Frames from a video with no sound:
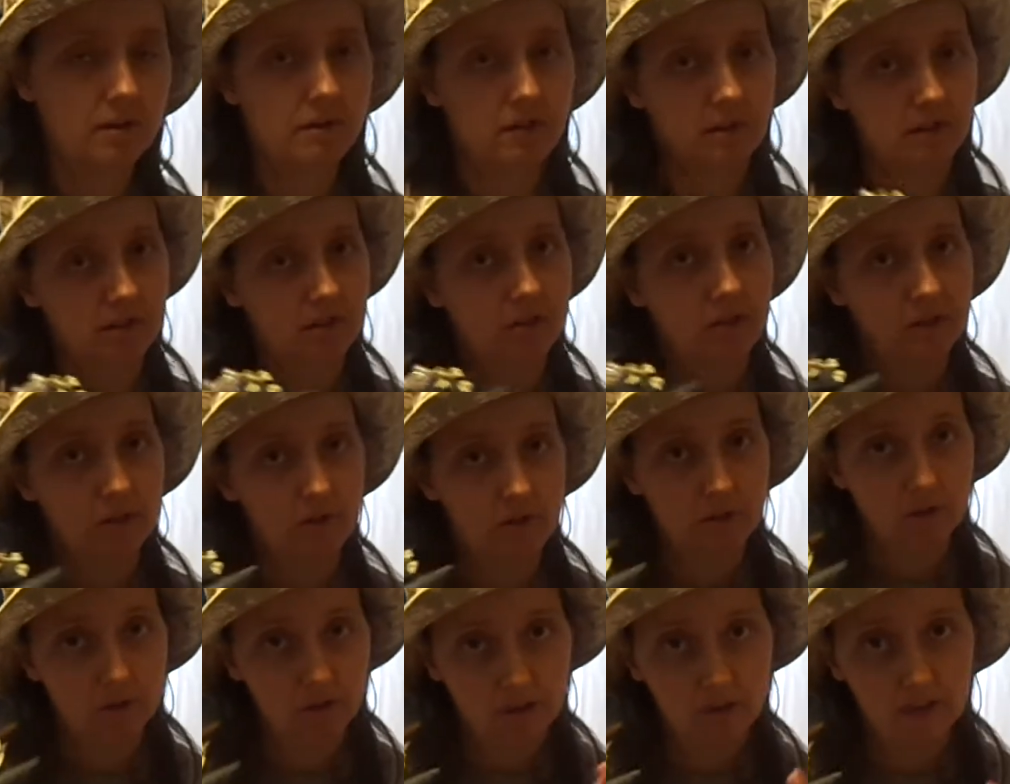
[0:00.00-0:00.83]
the
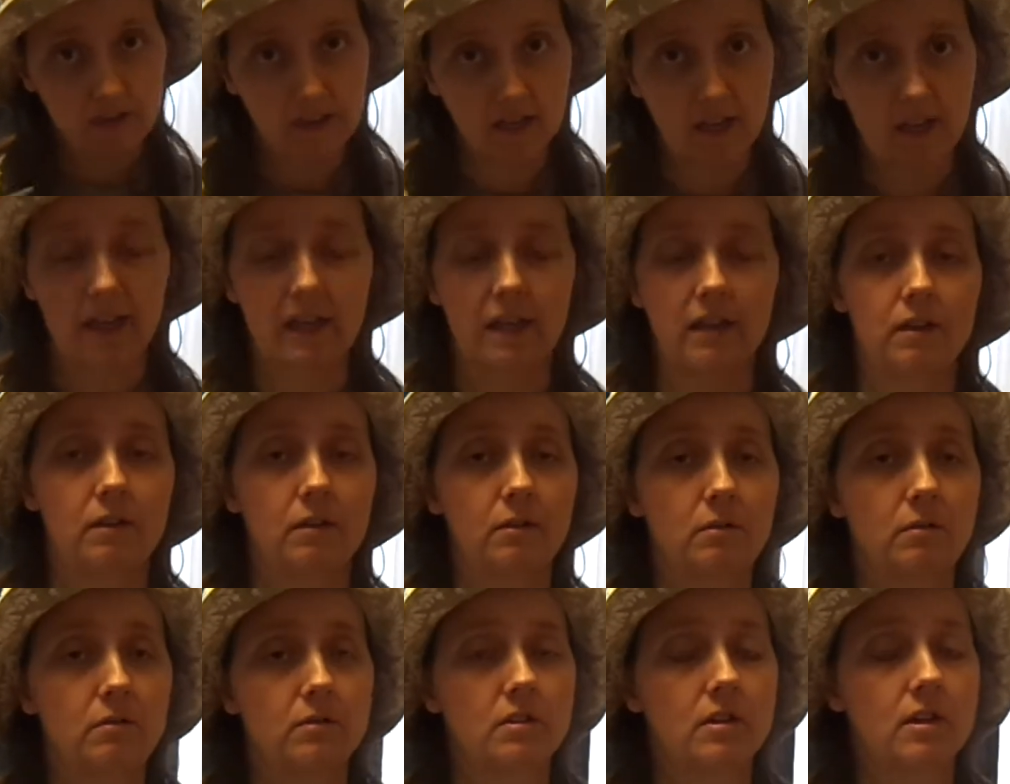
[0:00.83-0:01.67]
tutorial I
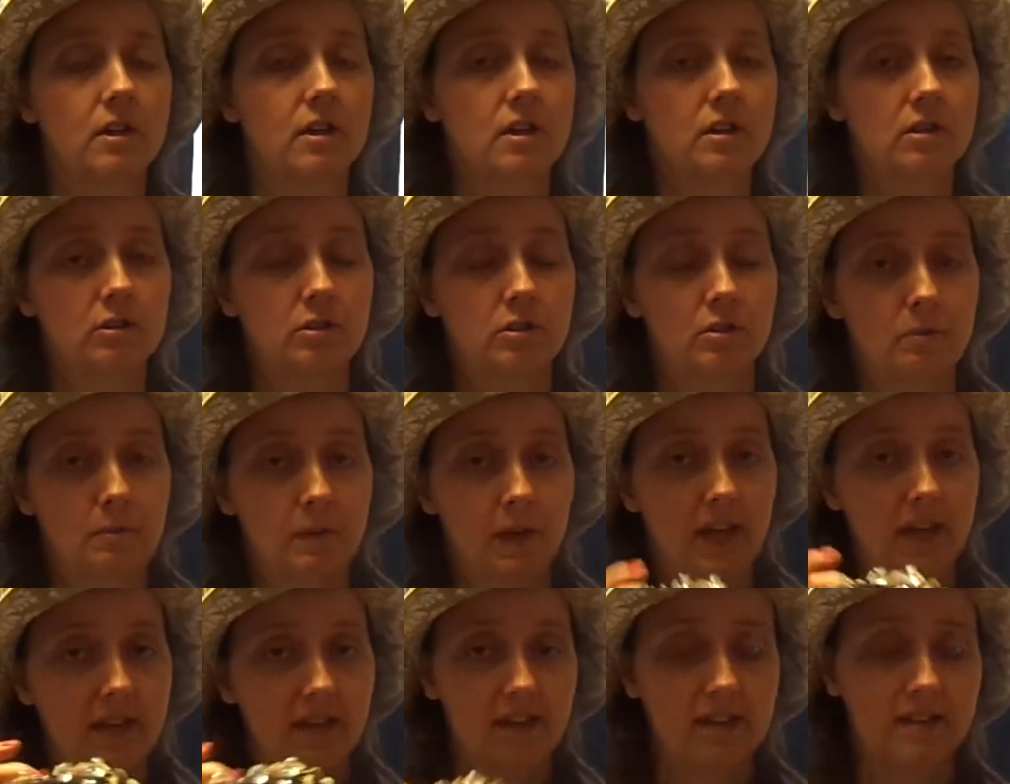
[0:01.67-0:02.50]
used to
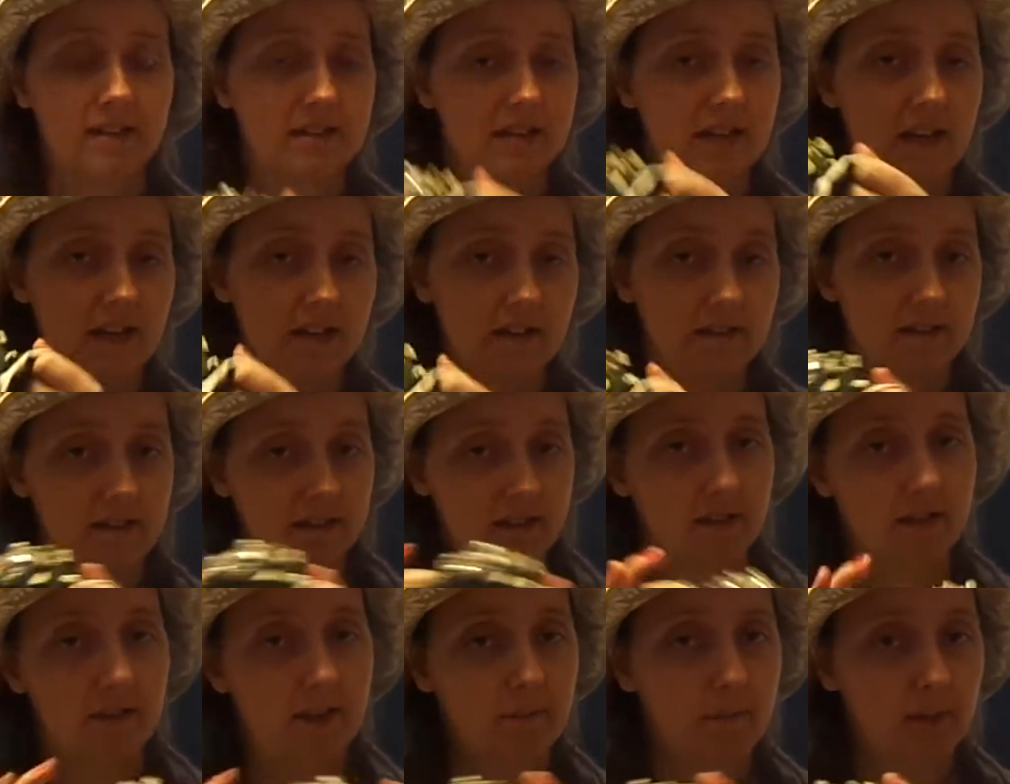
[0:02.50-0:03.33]
make this. Not
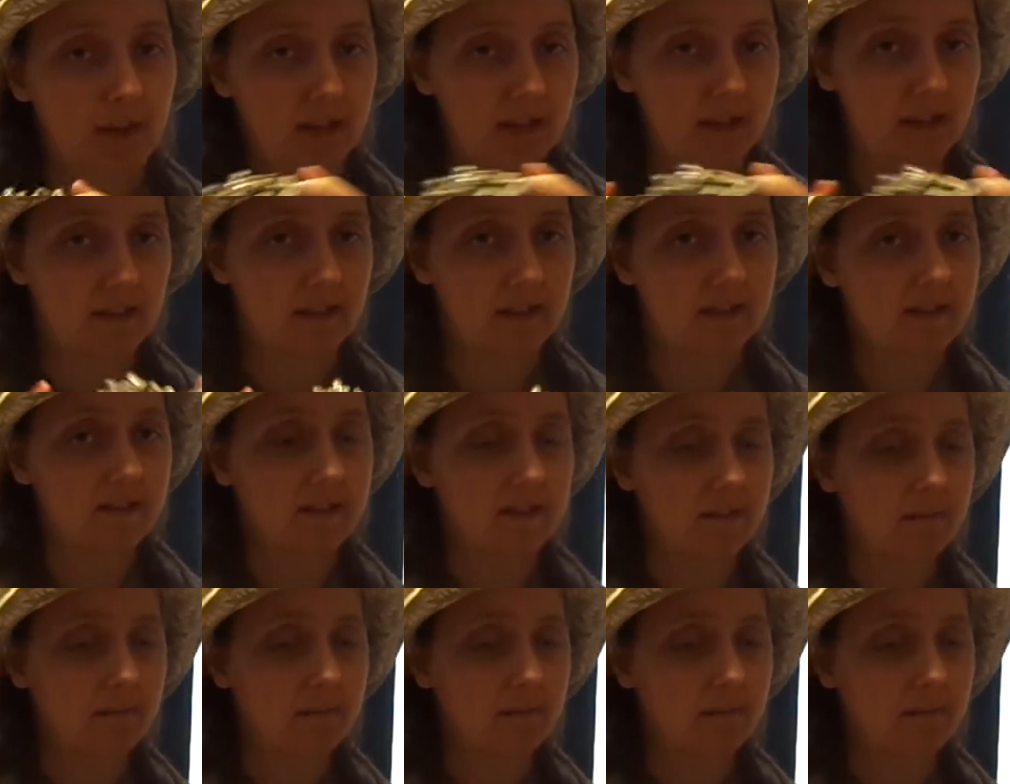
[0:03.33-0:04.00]
that I made this and